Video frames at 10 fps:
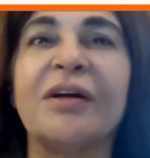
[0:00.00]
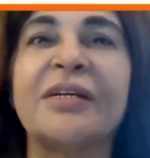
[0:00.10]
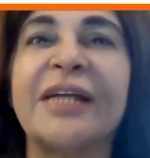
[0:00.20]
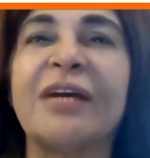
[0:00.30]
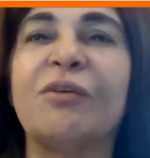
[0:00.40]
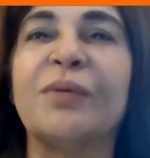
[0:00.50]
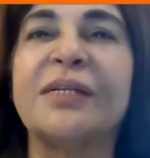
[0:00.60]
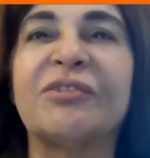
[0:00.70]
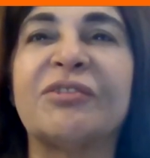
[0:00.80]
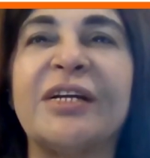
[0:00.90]
take over
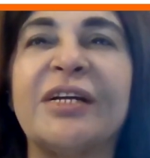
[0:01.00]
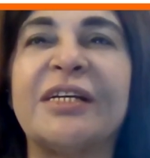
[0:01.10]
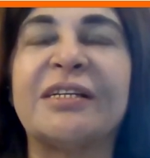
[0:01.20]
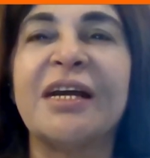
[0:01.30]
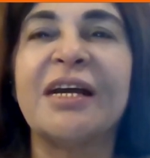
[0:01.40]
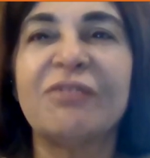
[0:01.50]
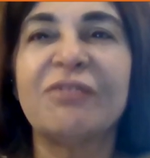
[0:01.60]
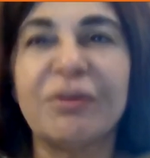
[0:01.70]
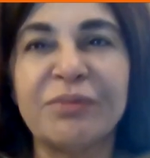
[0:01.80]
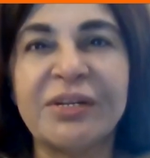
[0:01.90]
the streets
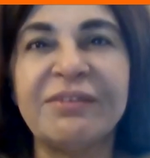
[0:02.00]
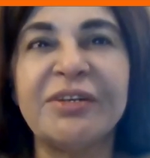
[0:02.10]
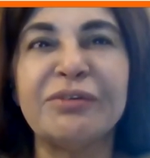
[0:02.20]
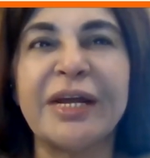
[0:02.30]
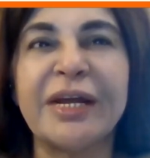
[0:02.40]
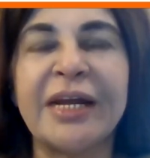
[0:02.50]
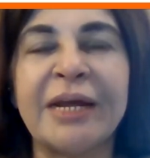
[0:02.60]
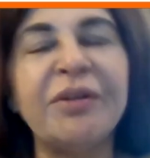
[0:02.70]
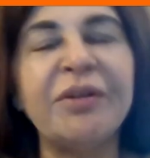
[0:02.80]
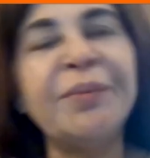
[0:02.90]
from 7 to 10
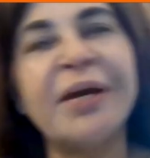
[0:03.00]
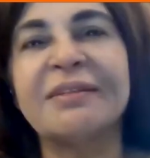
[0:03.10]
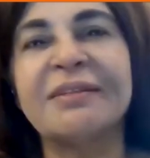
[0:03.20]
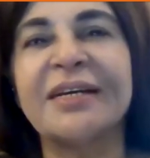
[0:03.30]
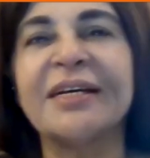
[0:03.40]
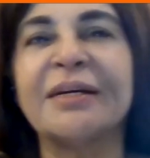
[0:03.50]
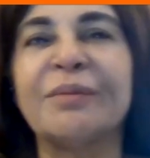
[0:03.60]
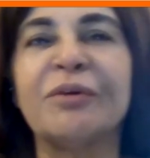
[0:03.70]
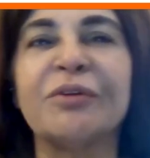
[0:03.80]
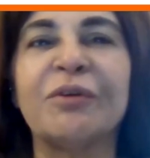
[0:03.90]
a.m. We'll be asking her
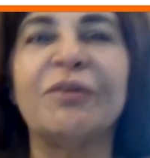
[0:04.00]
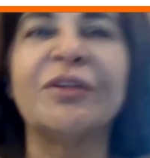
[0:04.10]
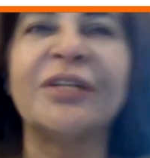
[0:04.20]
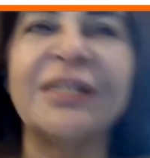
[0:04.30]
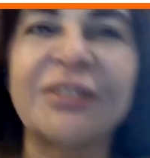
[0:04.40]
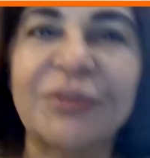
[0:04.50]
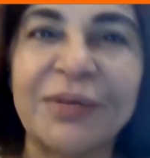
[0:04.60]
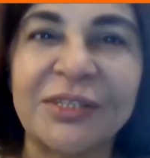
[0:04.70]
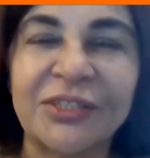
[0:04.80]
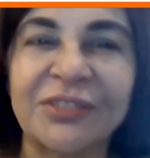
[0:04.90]
about all these
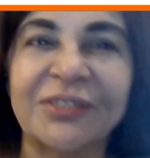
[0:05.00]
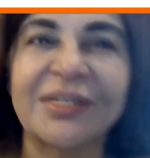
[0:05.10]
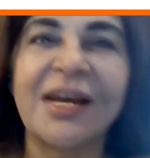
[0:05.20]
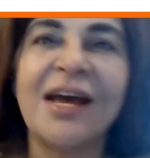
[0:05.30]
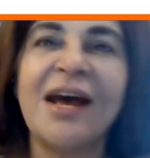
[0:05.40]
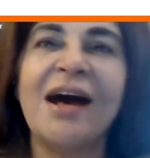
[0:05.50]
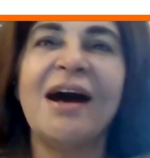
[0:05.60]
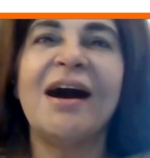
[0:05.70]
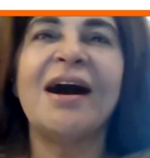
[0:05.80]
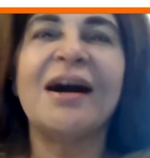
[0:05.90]
questions.
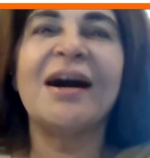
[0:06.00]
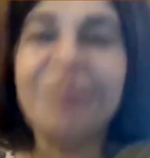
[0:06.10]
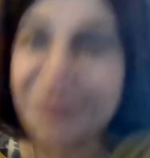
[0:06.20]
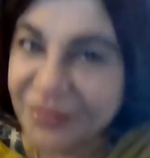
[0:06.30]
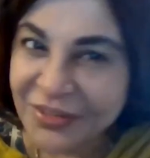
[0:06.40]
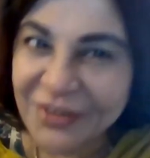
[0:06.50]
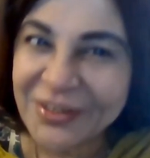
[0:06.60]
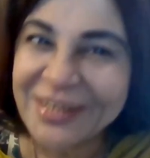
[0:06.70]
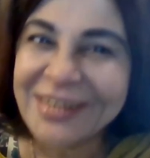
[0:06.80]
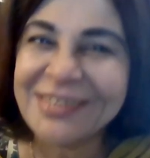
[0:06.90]
Now,
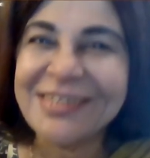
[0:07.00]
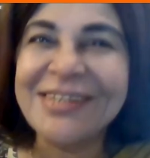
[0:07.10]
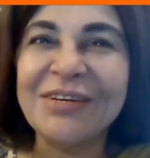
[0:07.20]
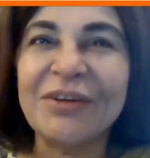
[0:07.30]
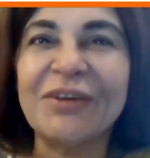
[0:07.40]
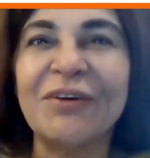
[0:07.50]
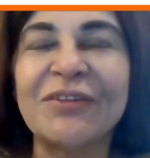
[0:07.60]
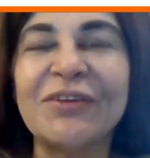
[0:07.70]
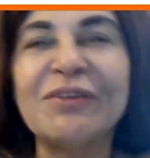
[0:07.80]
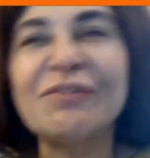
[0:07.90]
Hira ji, you're an
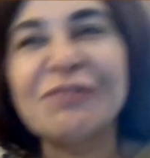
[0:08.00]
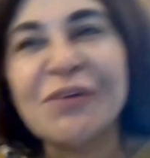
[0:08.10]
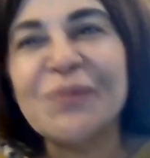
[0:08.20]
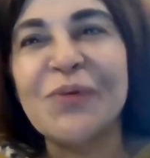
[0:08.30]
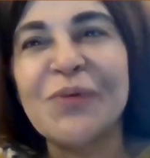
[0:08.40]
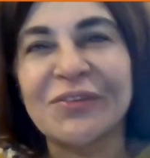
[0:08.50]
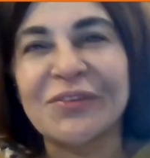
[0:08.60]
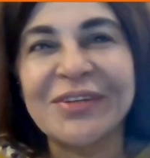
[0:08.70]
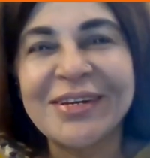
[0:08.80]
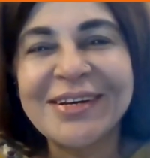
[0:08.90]
author of 4 books.